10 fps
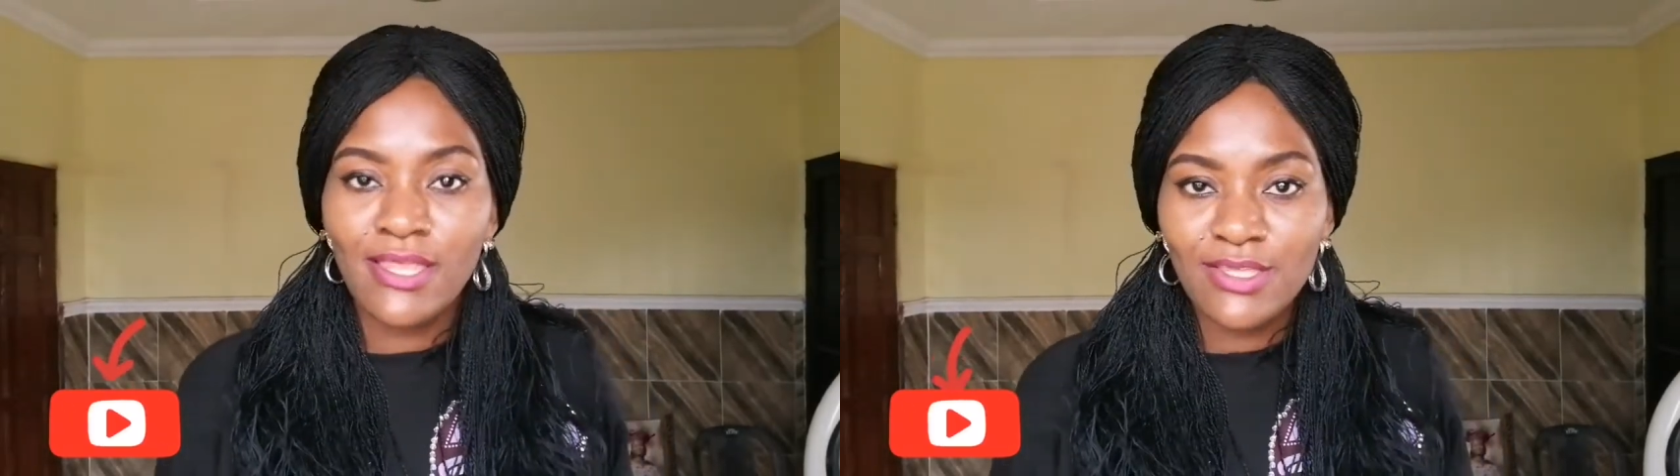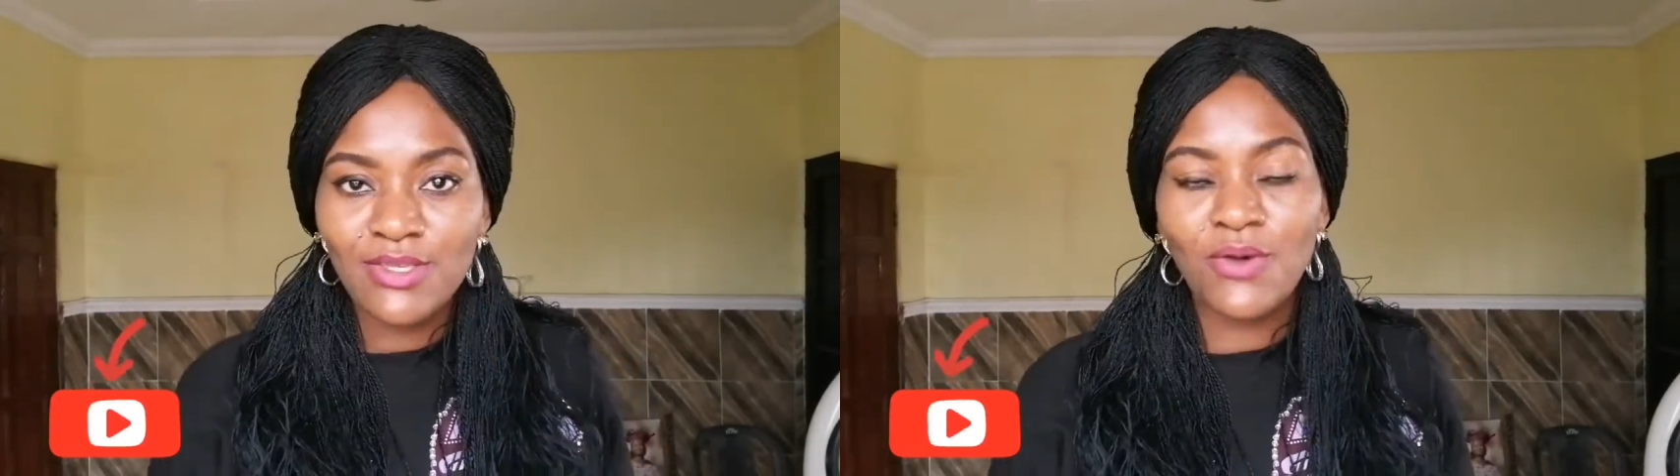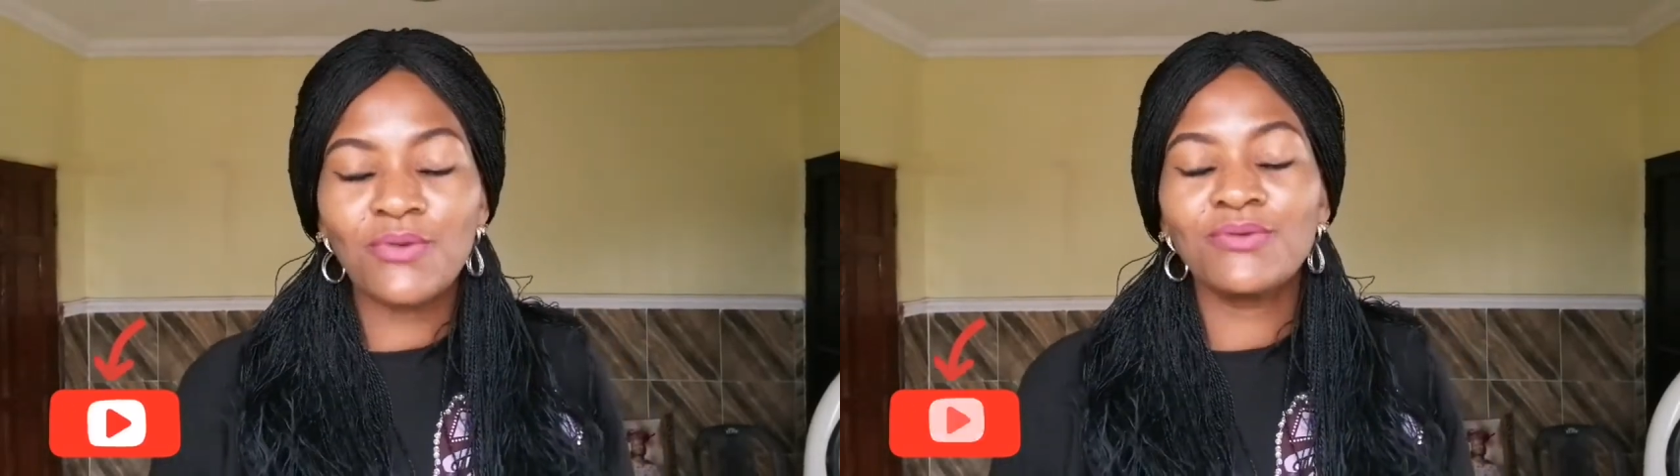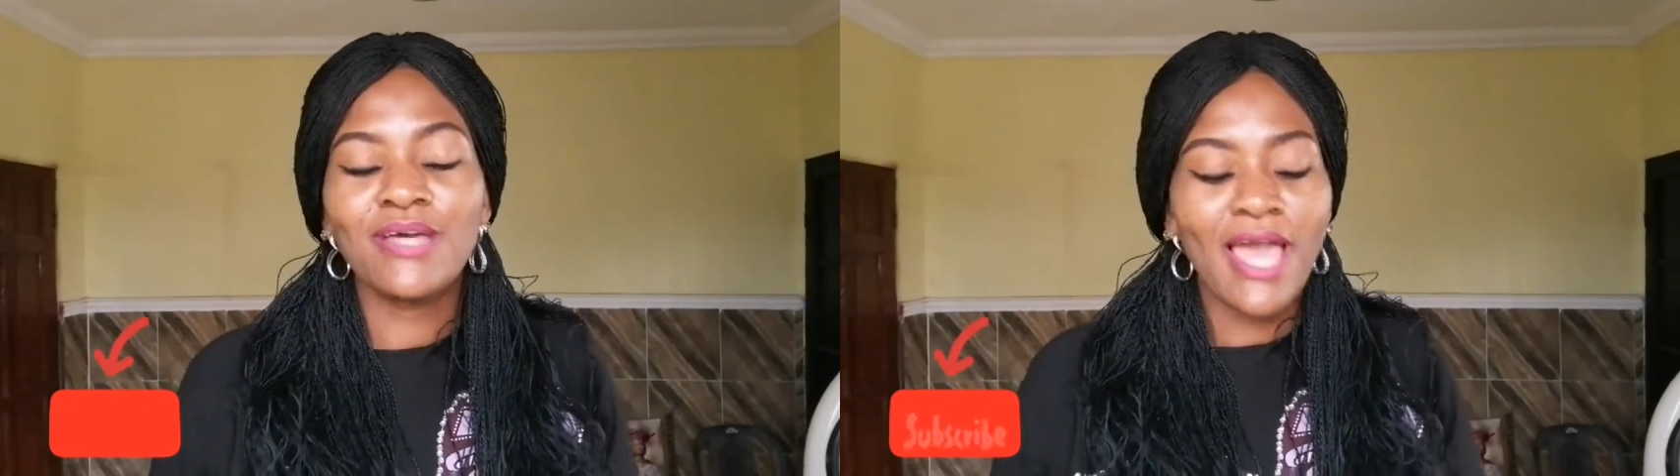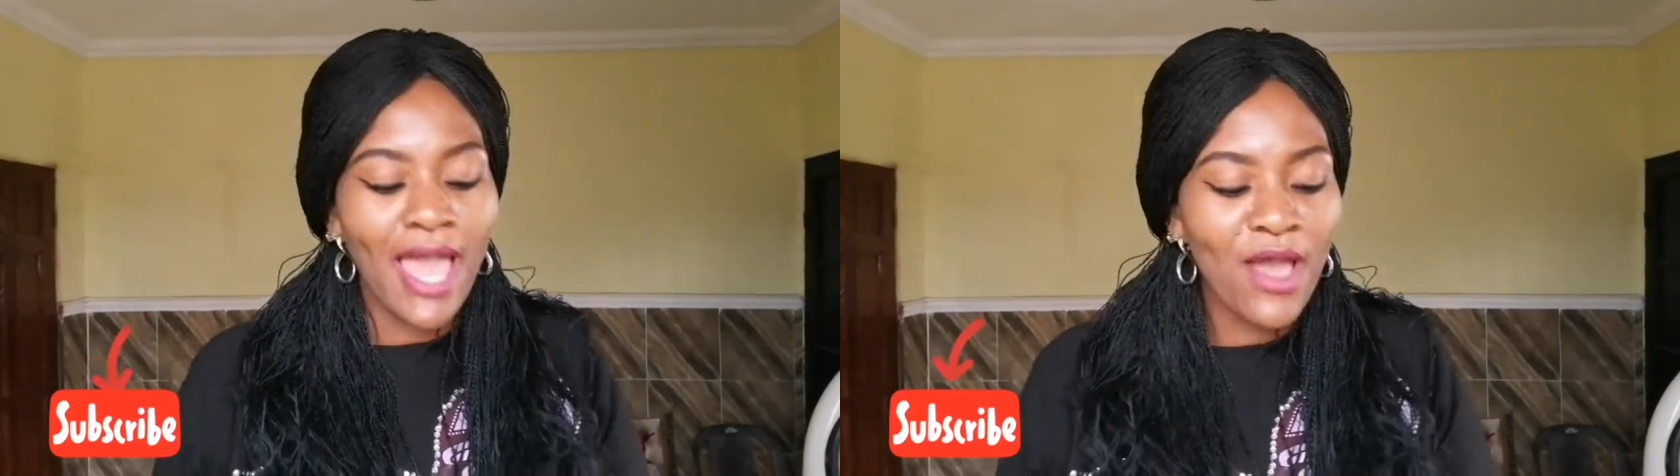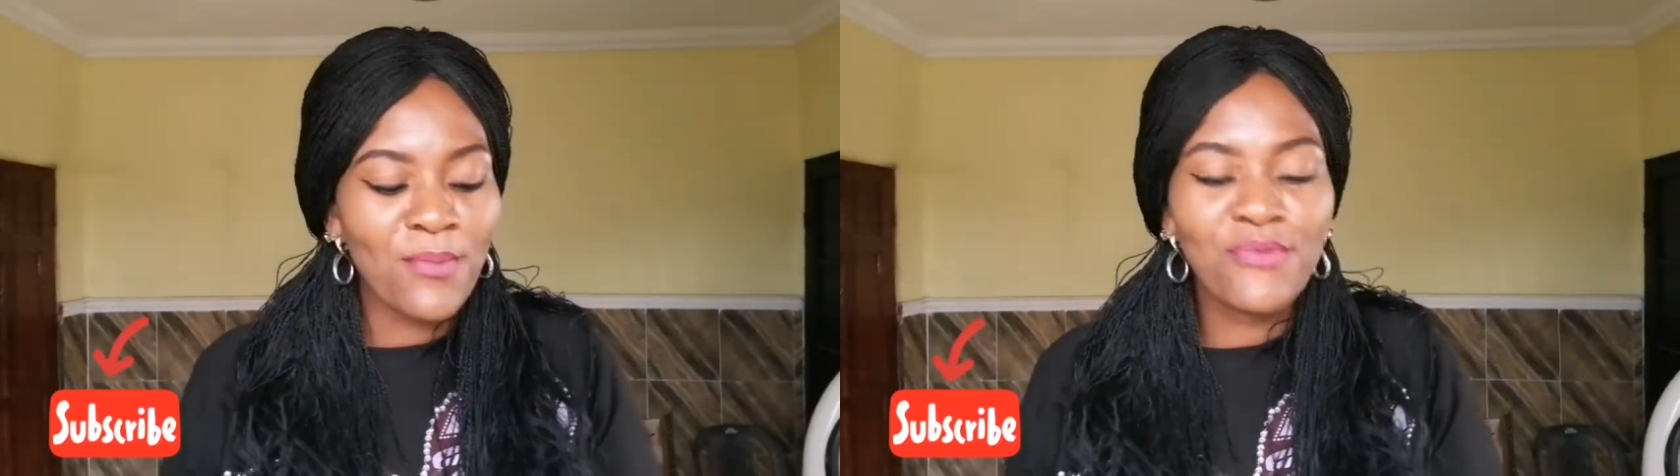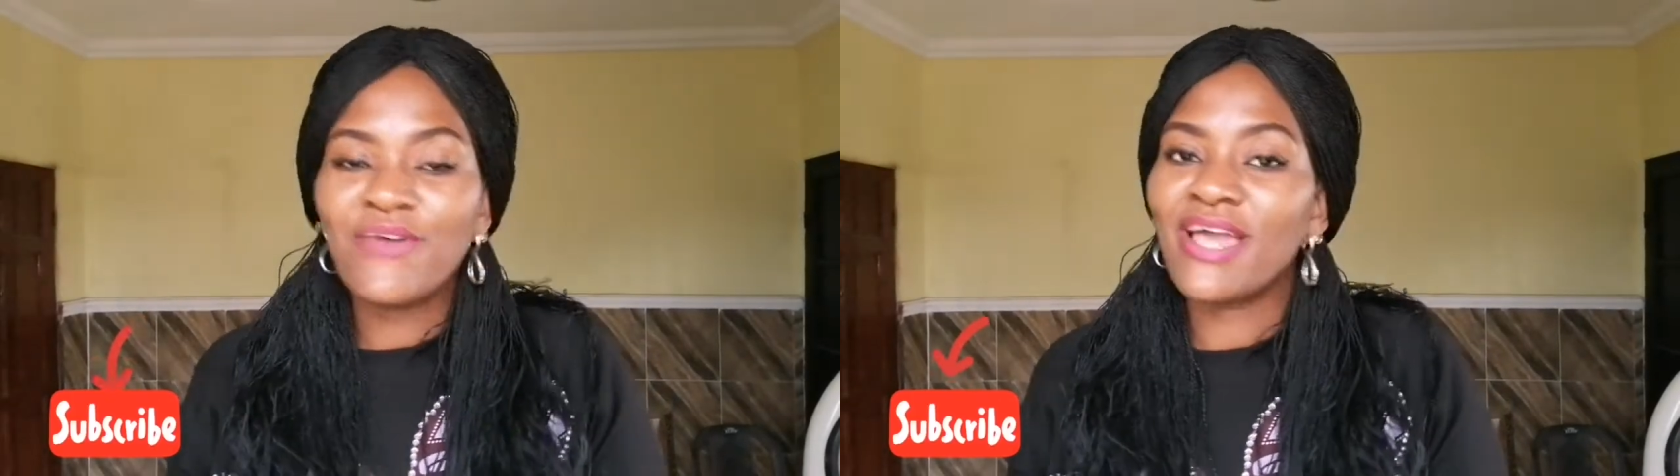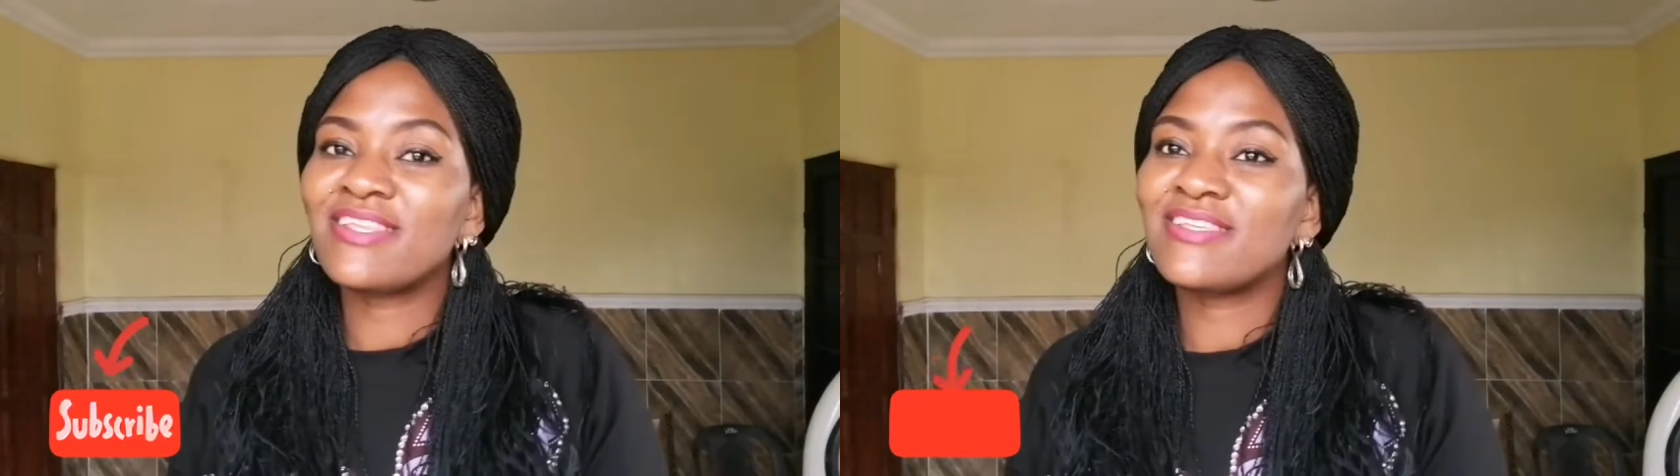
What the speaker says: So I hope you found